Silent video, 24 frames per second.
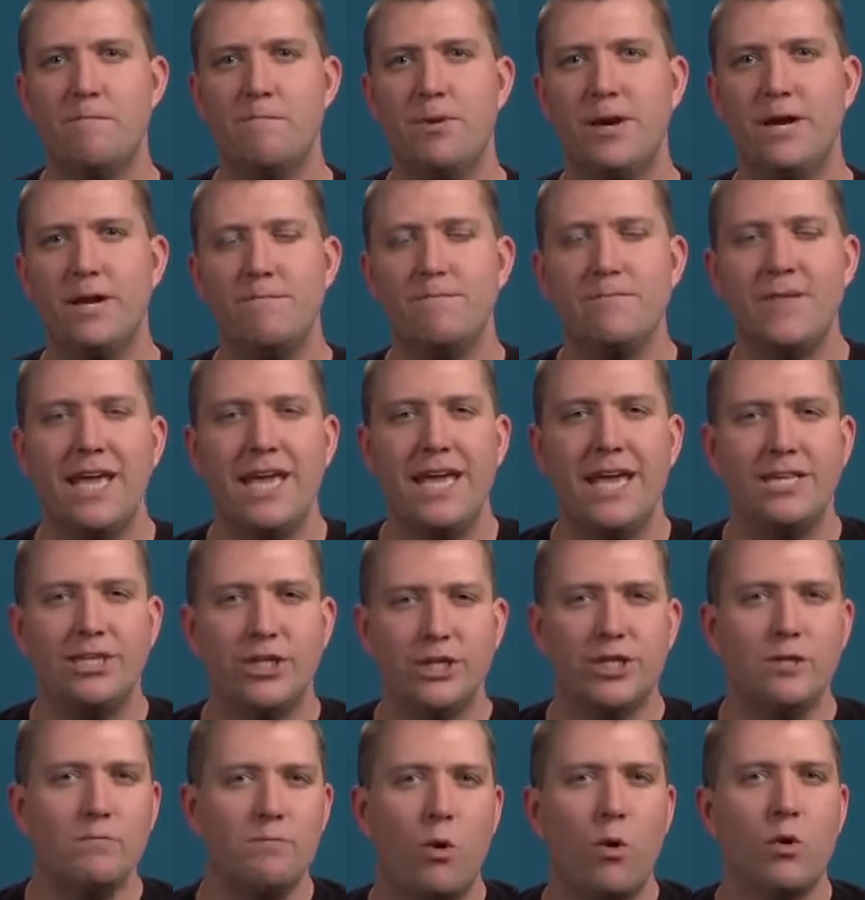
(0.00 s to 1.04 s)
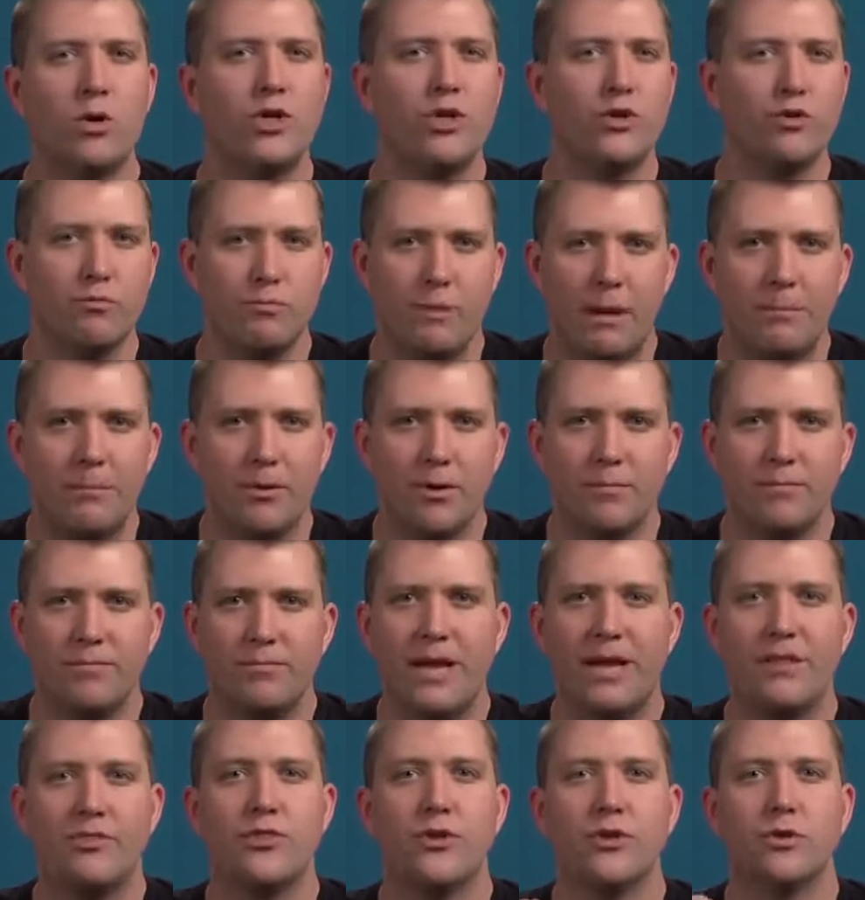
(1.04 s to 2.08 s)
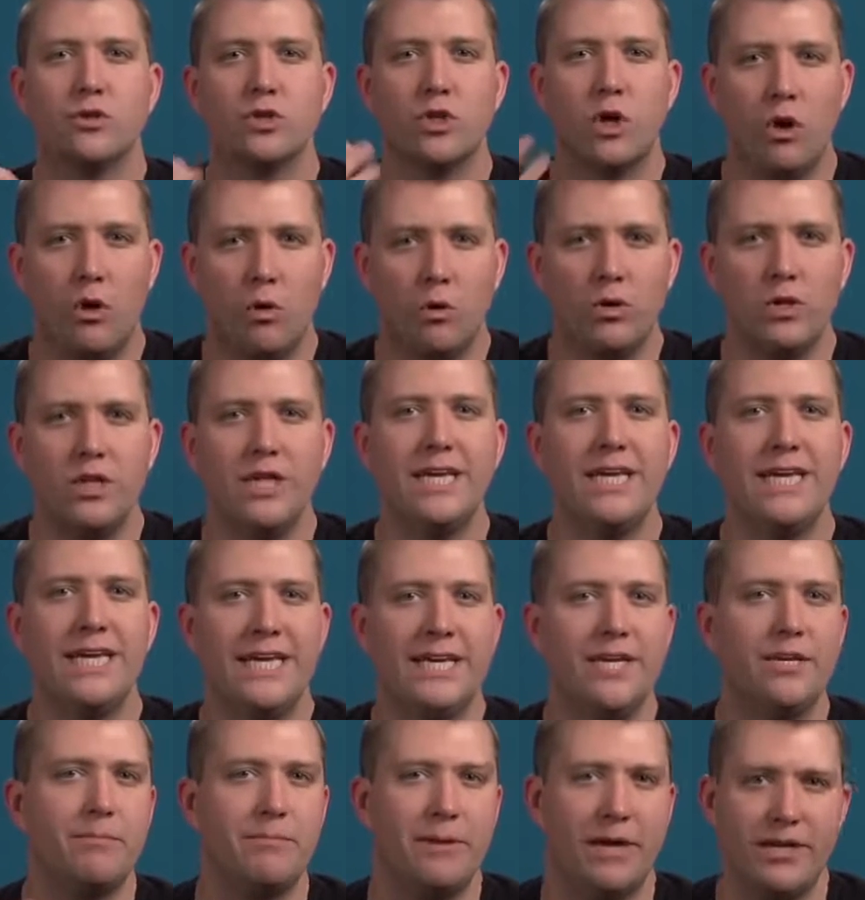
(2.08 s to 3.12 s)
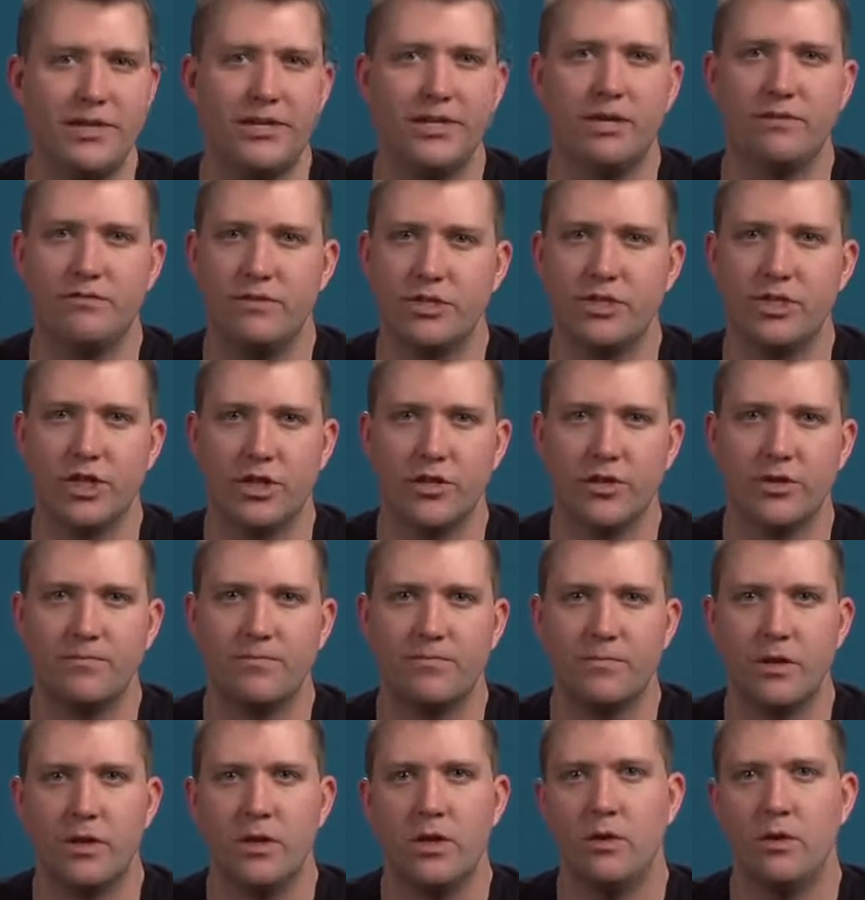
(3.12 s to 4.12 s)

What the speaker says: But it's just important to remember that they're totally independent of each other,